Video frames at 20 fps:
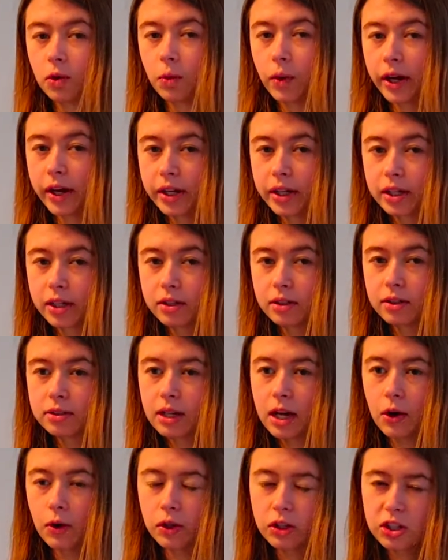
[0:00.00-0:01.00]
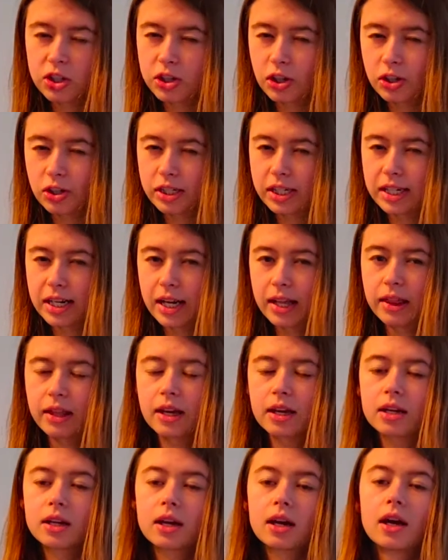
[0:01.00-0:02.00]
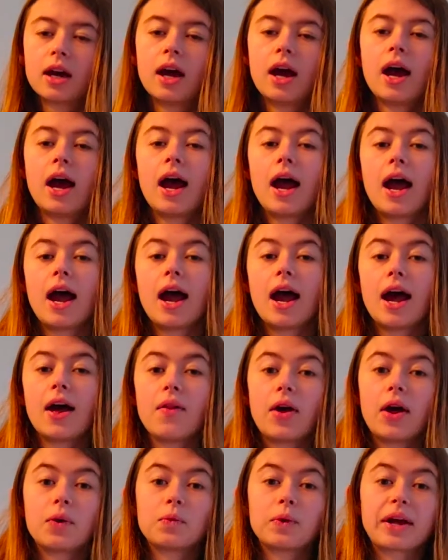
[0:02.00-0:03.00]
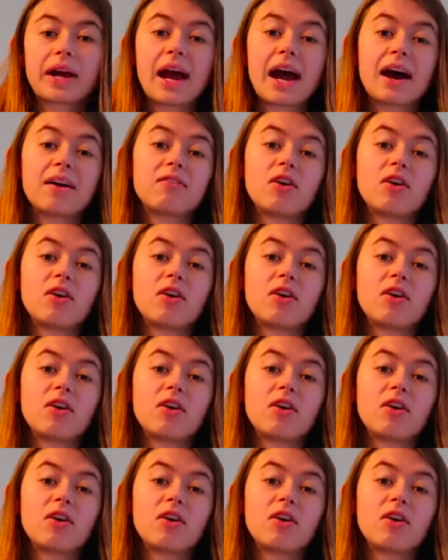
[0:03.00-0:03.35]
wig, now it's $13 I think, and then we have